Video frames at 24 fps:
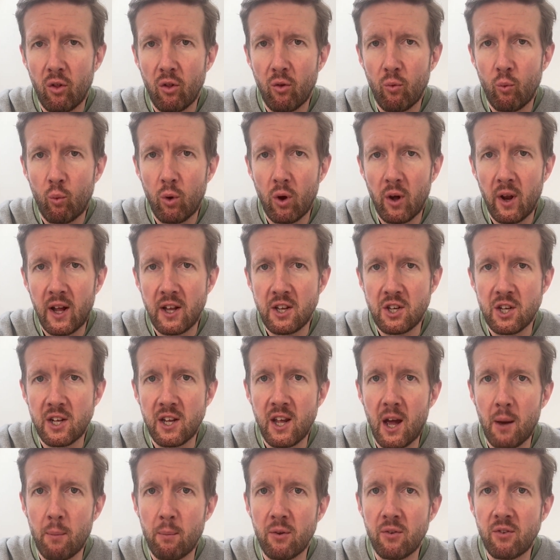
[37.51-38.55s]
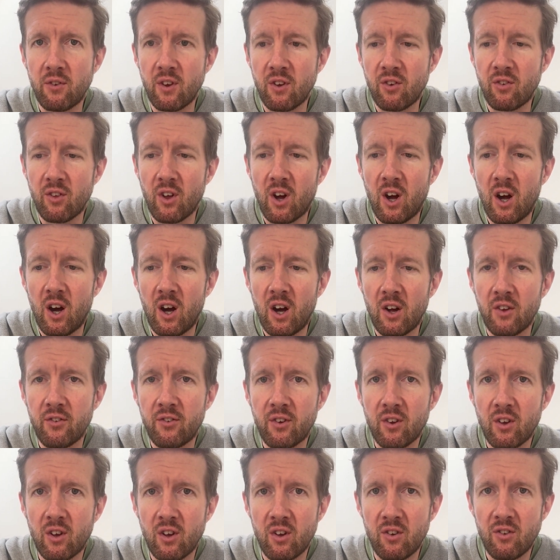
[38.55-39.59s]
what actually happens is the heart
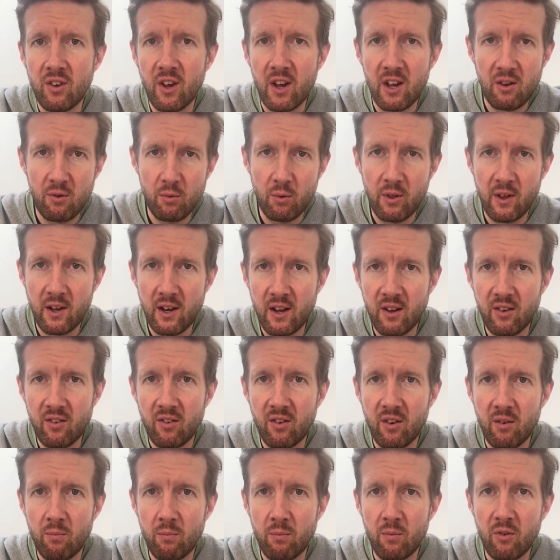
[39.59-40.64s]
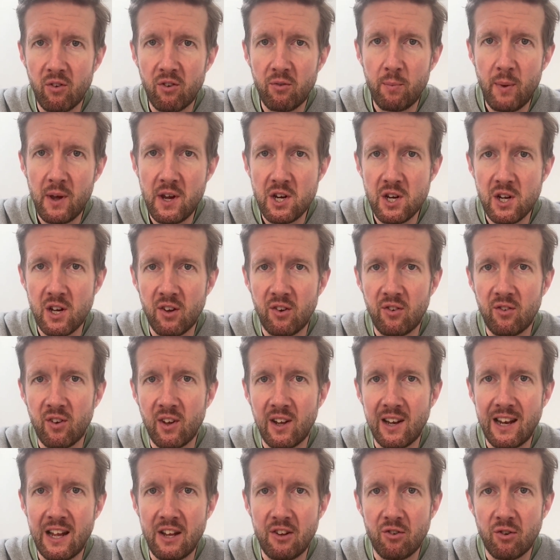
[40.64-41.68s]
contains within it some specialist
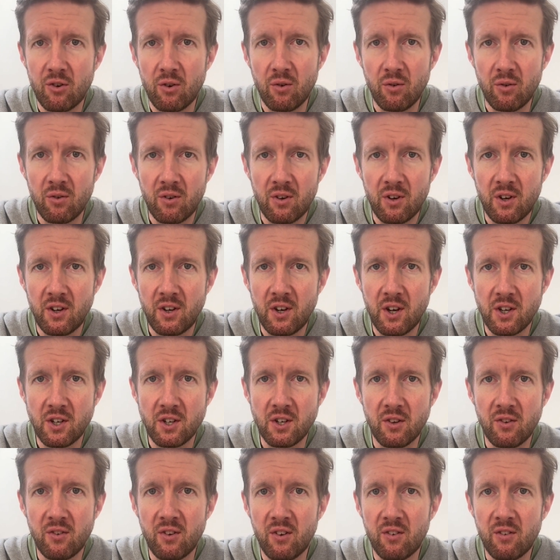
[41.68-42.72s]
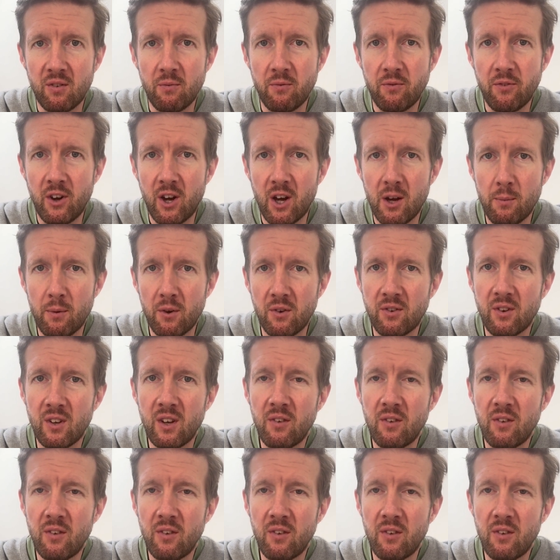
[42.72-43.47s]
electrical conduction system fibres.